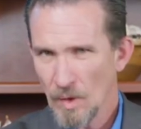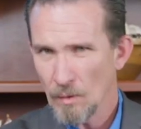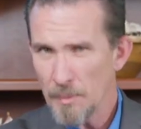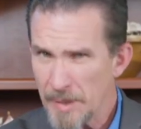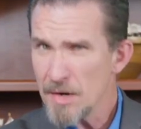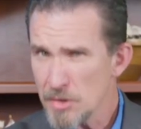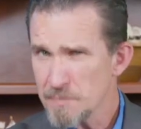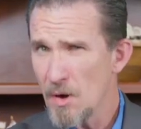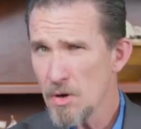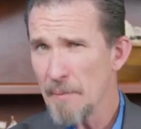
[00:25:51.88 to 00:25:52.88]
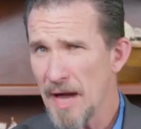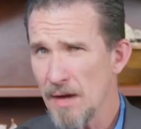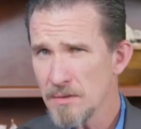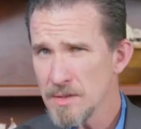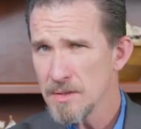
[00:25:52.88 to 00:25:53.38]
what Peter spoke
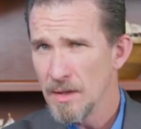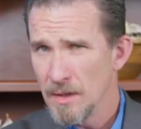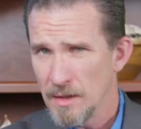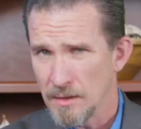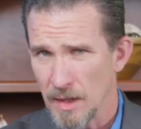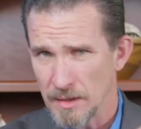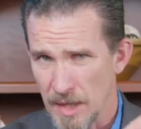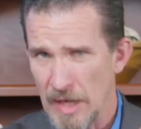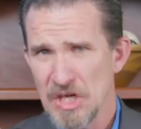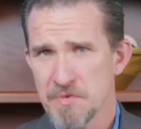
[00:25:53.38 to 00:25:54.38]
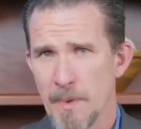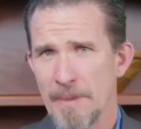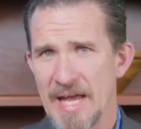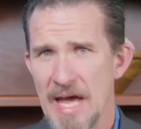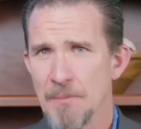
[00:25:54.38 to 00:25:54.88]
about, that the gospel
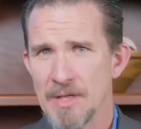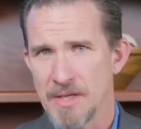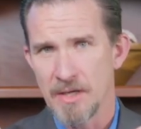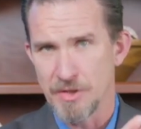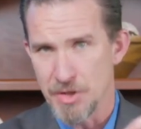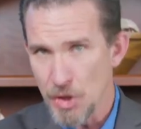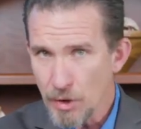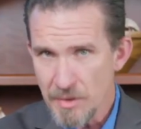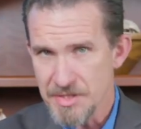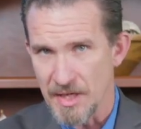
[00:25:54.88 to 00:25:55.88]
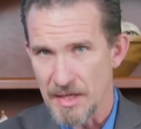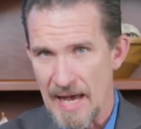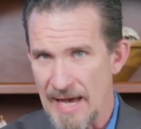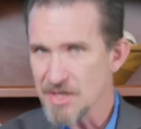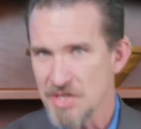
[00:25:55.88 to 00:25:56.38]
began with the Jews in
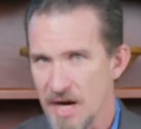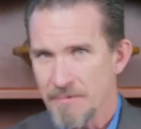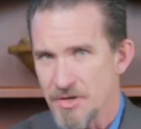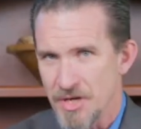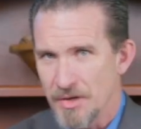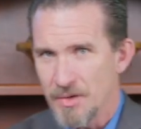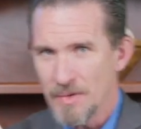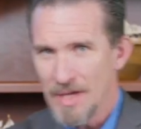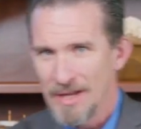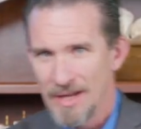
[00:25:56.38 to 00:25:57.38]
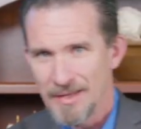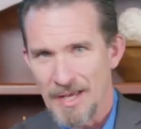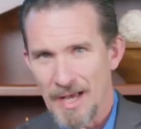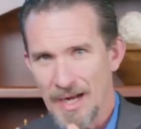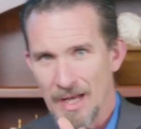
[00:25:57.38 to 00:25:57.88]
Acts chapter 2,
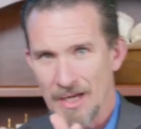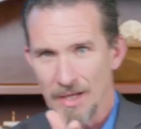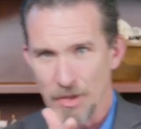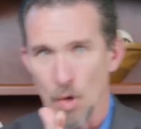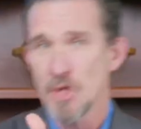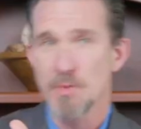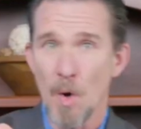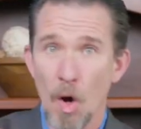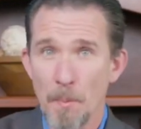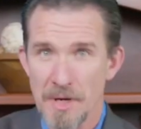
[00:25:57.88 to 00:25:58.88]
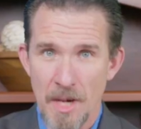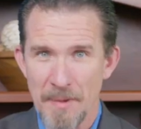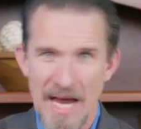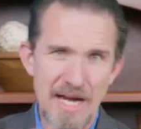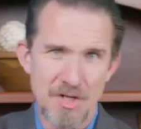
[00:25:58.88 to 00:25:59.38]
that the doors were opened up
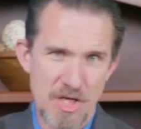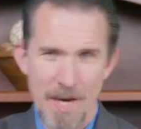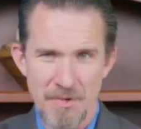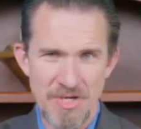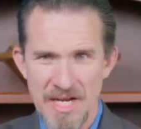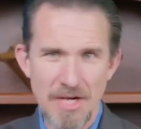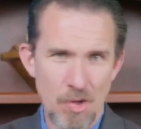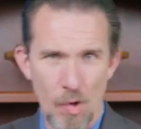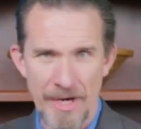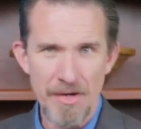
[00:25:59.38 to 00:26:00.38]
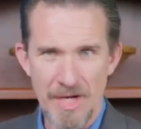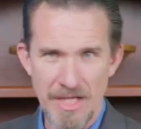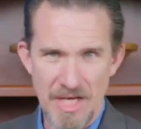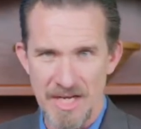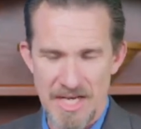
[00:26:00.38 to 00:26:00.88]
in Acts chapter 10 to
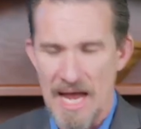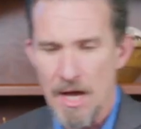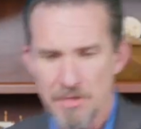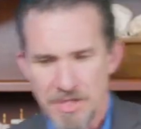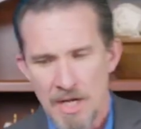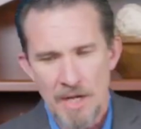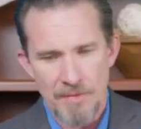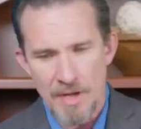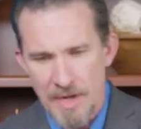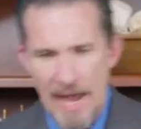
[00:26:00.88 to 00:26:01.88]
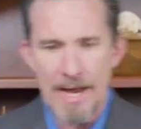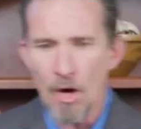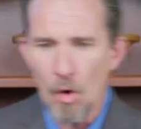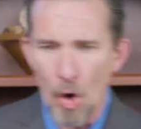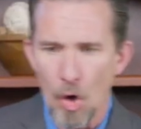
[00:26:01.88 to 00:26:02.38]
Cornelius and his house, that
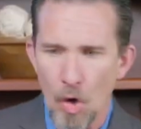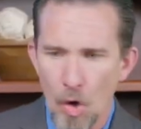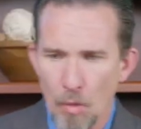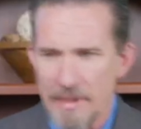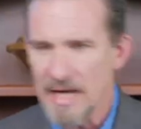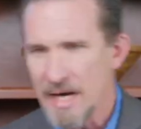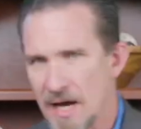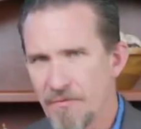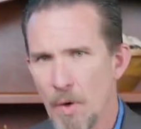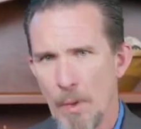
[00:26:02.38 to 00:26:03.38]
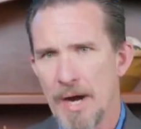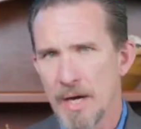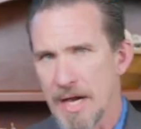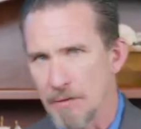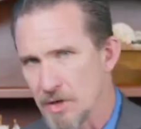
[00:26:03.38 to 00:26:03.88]
now all men everywhere can